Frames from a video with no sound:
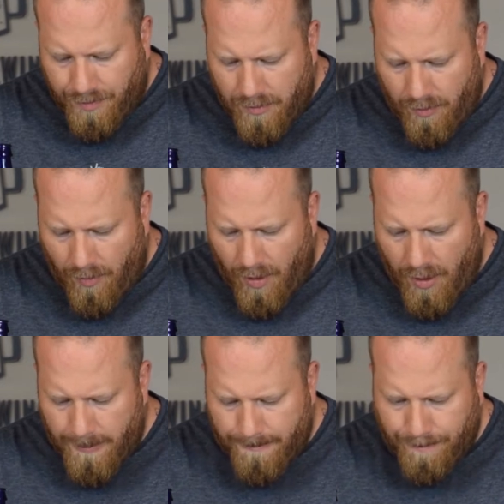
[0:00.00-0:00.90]

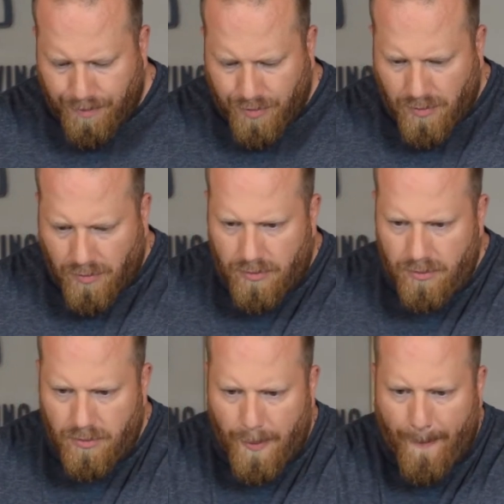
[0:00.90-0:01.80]

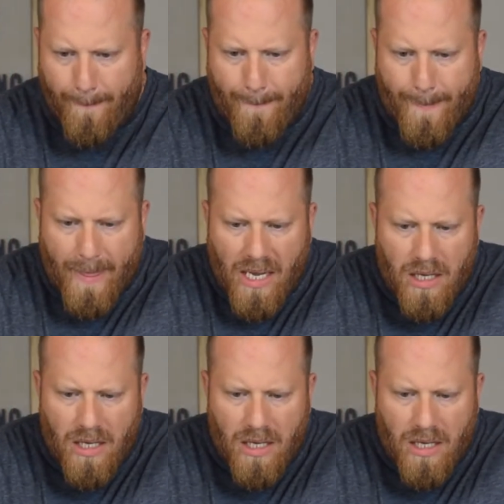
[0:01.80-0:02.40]
Nobody speaks.